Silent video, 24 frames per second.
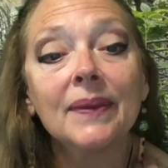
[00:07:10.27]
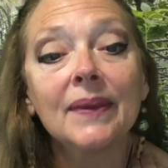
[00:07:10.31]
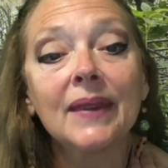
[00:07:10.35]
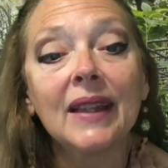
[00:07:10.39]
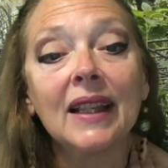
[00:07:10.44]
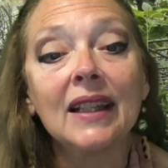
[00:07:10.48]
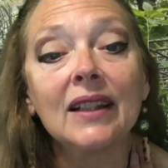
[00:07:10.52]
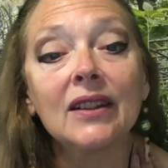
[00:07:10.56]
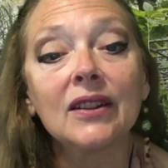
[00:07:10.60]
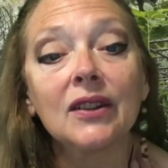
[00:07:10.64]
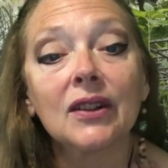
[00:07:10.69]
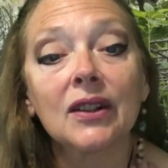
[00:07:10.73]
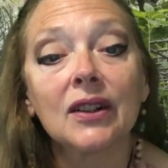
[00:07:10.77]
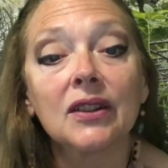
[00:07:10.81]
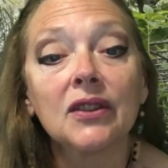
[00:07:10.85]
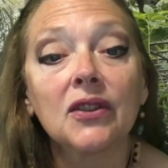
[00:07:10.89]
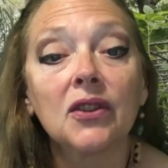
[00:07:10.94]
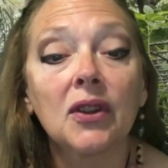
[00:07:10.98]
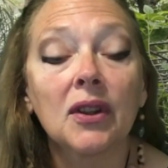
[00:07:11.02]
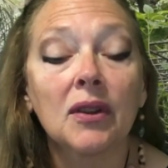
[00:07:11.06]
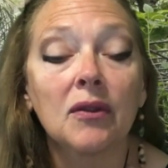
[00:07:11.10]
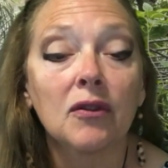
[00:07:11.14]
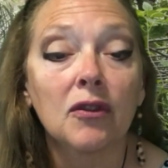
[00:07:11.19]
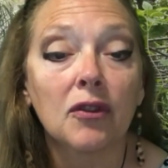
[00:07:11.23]
The
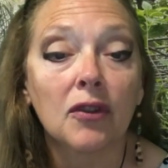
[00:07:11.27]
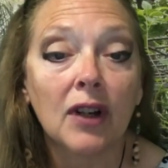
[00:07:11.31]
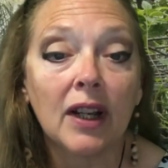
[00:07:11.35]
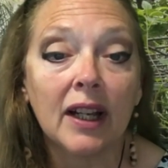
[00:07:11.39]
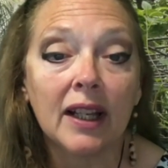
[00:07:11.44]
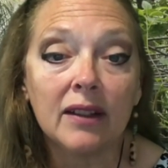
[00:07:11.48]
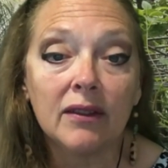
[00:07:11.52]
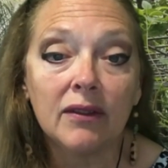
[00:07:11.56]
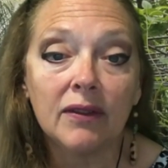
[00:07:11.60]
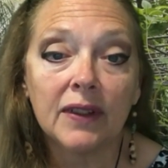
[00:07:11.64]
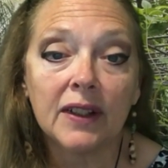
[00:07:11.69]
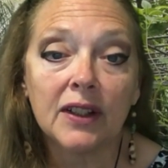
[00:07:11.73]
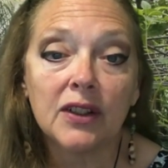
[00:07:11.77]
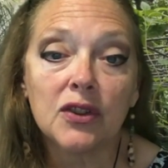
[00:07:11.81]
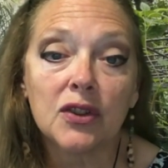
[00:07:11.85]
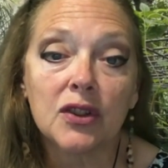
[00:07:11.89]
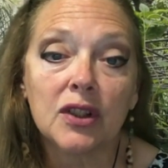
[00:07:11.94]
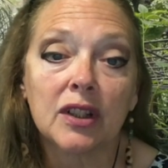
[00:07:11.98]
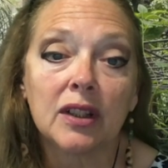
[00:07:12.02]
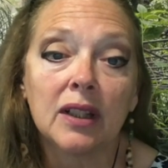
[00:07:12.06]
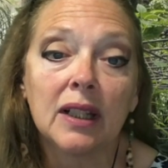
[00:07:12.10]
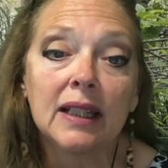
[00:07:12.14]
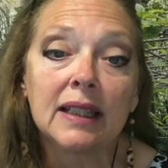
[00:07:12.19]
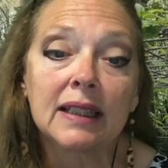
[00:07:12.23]
interns and Fred
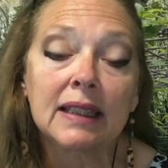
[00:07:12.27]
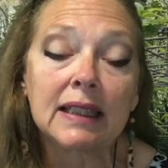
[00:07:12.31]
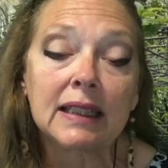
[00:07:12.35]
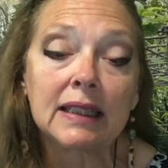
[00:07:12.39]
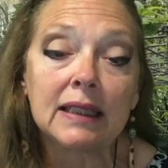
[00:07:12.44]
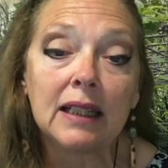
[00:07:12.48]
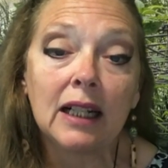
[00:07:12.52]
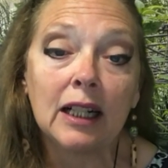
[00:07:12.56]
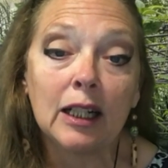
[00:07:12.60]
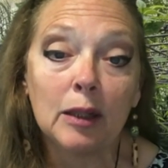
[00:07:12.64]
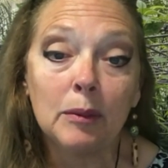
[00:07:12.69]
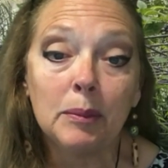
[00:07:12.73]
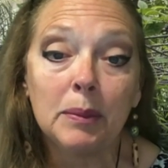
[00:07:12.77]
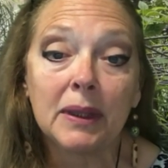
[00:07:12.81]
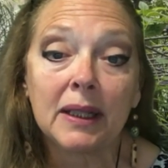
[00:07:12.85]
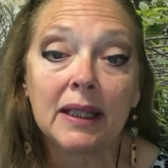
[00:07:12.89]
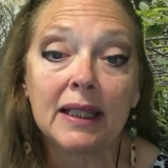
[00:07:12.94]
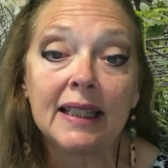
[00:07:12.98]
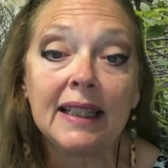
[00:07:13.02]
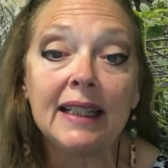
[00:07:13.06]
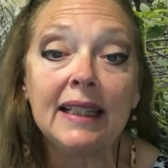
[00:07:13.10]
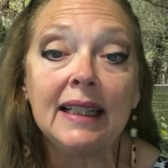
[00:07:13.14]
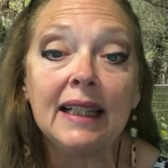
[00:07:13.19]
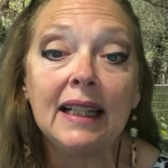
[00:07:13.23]
finished up
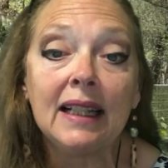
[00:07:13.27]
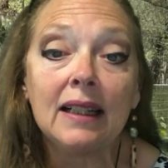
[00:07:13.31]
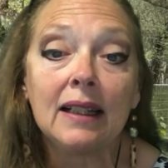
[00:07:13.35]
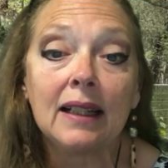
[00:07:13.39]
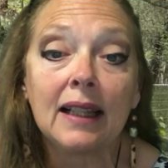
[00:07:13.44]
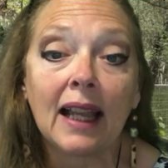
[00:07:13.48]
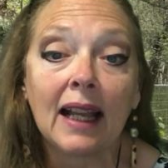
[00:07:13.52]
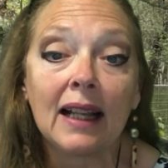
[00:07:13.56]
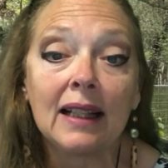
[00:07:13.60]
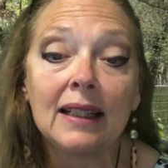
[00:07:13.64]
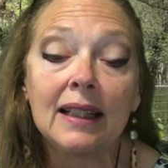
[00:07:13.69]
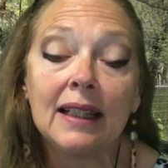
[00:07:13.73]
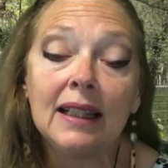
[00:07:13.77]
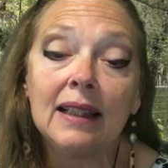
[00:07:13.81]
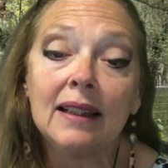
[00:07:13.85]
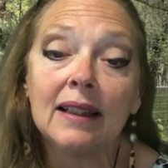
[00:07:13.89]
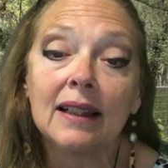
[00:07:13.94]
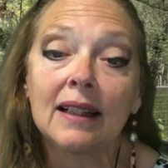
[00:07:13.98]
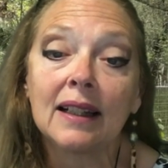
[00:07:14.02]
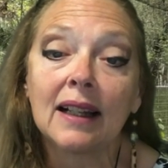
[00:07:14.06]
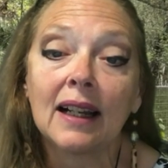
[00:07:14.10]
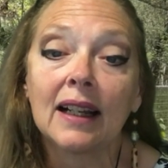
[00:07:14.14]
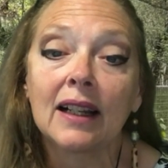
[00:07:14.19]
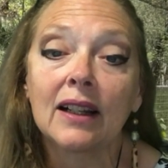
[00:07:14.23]
cleaning Callie
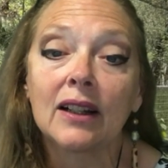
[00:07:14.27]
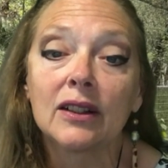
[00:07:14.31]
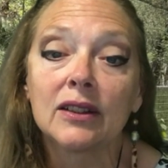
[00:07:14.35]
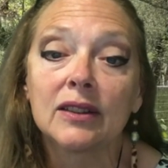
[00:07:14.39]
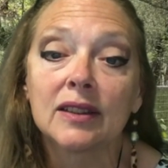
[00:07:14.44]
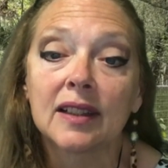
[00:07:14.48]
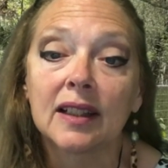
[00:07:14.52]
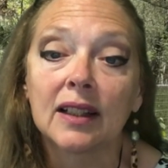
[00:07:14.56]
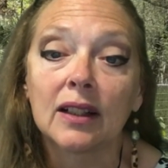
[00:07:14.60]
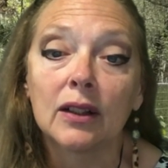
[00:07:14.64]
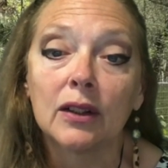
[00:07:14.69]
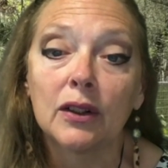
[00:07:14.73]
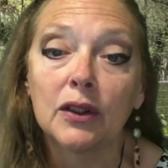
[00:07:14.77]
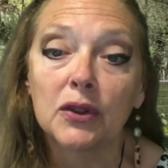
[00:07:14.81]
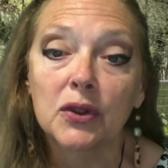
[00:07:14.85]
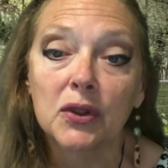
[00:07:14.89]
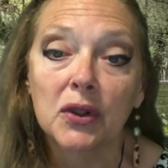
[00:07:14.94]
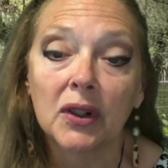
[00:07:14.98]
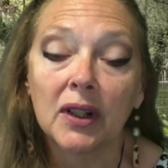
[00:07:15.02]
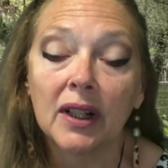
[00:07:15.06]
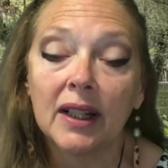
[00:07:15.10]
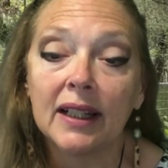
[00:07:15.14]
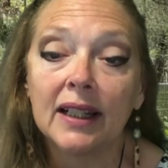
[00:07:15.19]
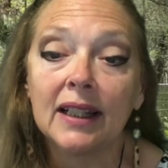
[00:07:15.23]
the tiger's
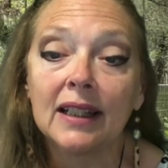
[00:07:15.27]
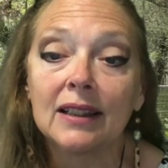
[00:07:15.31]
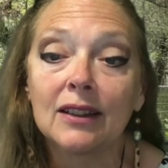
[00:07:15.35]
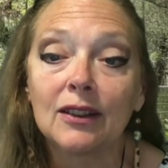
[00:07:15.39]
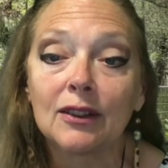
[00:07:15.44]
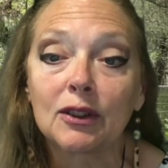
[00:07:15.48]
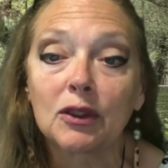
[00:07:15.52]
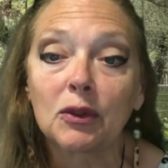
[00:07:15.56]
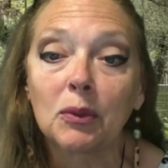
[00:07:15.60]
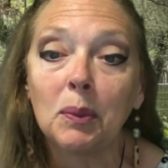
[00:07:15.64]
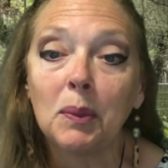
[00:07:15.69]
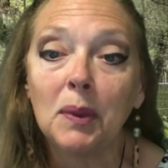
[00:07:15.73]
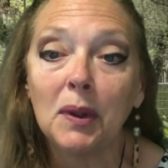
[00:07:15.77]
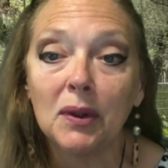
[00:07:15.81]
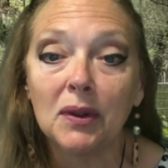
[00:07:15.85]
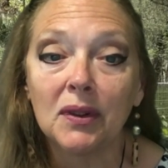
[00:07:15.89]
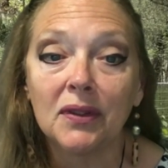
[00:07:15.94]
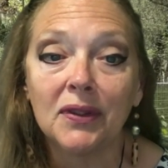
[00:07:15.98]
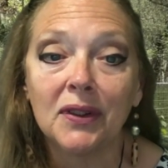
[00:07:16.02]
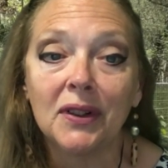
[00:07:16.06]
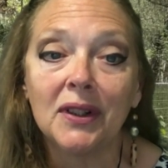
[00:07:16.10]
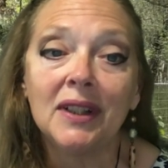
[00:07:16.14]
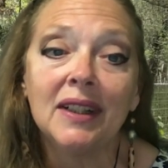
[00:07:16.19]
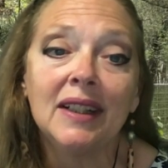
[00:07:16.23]
enclosure, and it looks
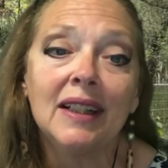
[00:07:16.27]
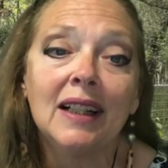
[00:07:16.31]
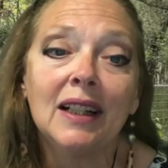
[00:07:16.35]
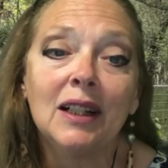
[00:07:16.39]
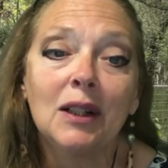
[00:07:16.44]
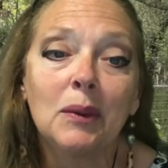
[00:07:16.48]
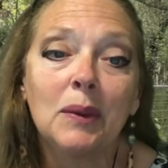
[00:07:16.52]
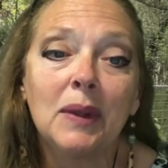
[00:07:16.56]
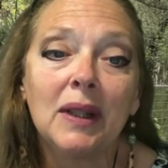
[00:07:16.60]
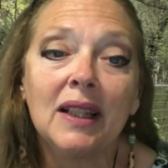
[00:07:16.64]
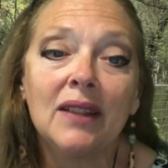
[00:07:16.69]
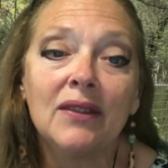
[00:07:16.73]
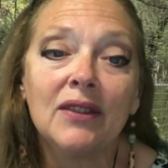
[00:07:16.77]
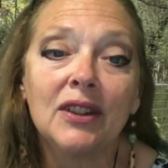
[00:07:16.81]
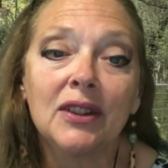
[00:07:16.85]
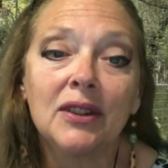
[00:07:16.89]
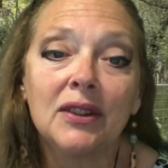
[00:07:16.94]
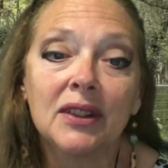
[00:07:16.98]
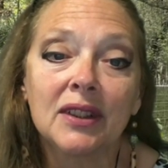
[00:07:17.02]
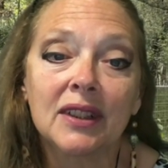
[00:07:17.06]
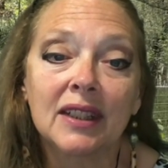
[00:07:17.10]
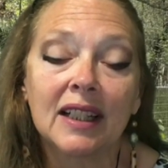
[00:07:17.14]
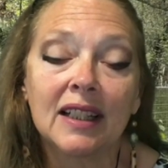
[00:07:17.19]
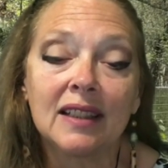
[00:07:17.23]
beautiful. We even
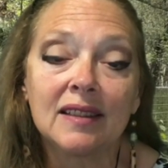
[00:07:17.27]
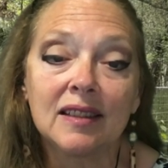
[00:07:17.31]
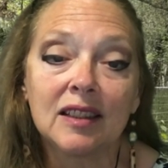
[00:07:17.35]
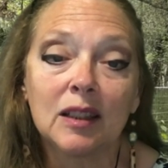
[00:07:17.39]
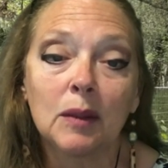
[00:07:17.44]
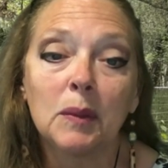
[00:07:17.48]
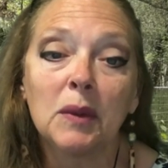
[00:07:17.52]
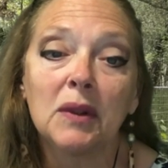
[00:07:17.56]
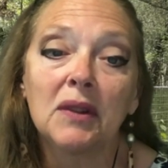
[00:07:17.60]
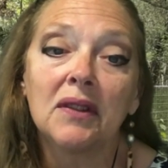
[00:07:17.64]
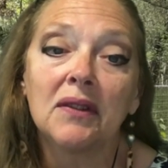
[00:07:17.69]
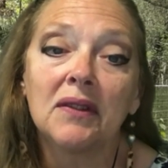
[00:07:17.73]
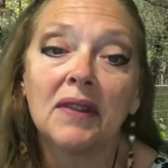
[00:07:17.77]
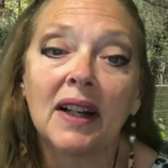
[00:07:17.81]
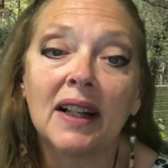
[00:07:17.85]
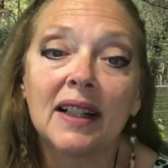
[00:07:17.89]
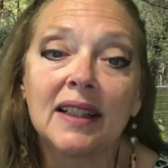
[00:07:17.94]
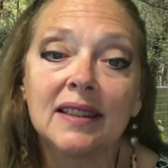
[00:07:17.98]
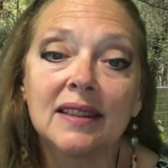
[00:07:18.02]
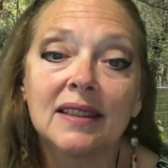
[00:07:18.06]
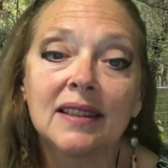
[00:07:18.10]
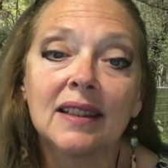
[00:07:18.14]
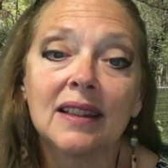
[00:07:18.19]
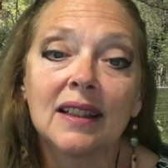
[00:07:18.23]
took down some of the
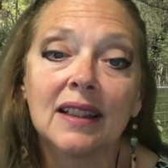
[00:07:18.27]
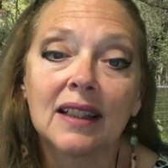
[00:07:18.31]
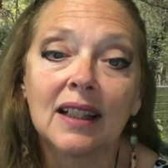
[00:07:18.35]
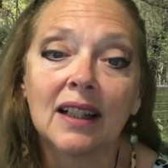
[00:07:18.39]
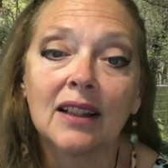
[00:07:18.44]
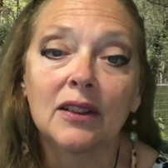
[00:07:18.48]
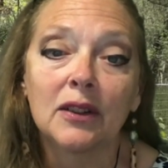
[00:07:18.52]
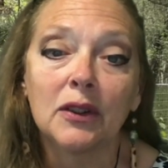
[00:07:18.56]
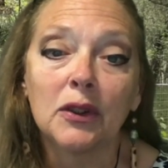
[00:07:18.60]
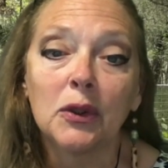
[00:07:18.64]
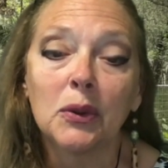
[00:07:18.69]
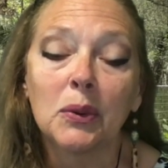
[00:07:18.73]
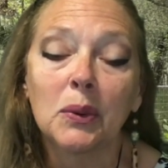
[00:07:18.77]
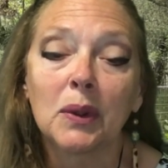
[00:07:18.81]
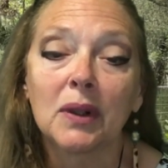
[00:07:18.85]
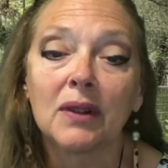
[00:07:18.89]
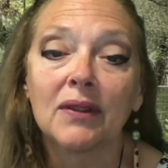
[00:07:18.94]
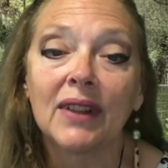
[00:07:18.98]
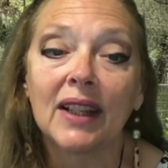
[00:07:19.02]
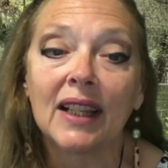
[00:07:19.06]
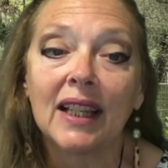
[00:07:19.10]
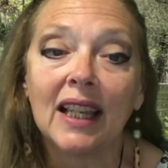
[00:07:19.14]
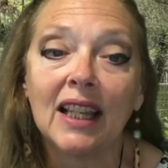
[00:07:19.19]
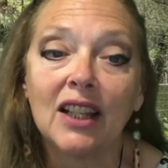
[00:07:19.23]
vines in the tunnel toward
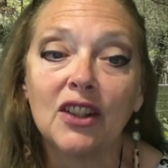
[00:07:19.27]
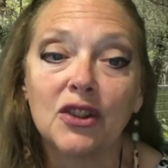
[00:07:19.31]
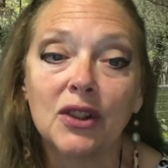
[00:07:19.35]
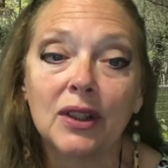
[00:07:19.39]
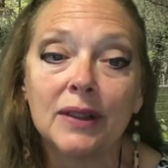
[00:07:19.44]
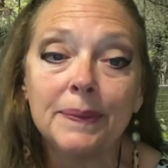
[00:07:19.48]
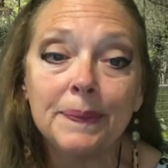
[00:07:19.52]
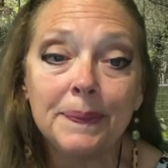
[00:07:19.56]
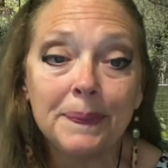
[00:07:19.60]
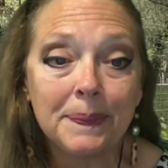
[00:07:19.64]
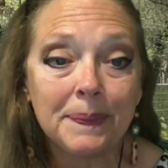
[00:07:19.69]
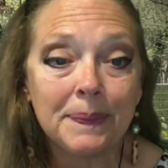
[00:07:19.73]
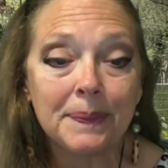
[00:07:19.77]
vacation